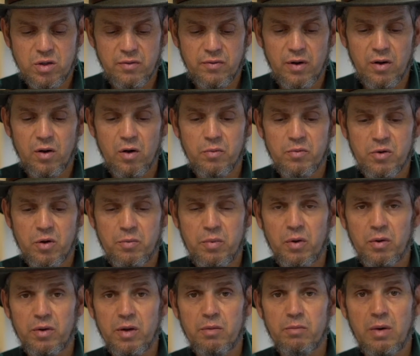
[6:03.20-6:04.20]
of our homes are
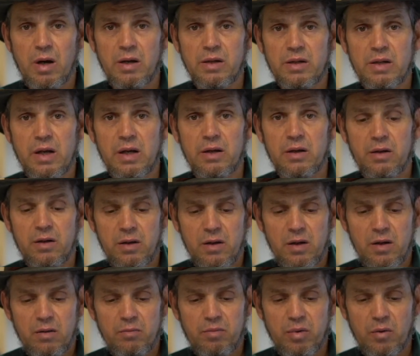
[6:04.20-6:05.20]
built in Montana,
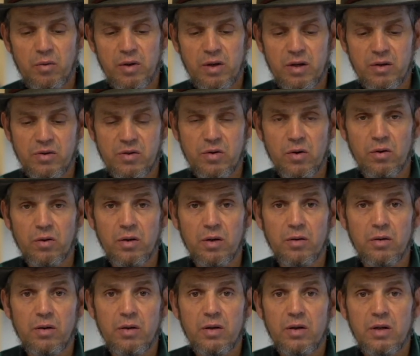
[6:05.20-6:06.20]
but we can
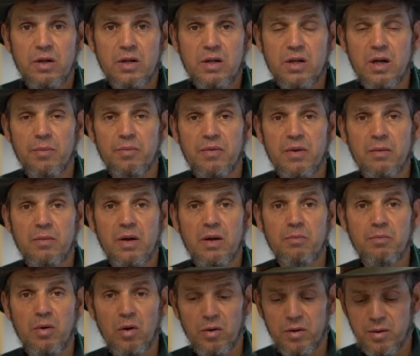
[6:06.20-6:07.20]
certainly ship them
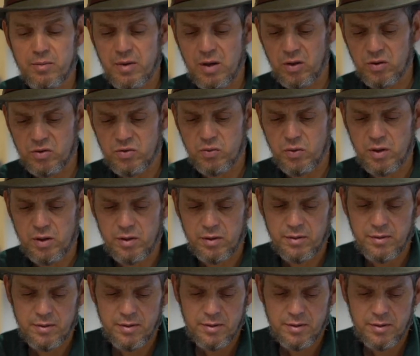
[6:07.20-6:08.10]
and build them elsewhere.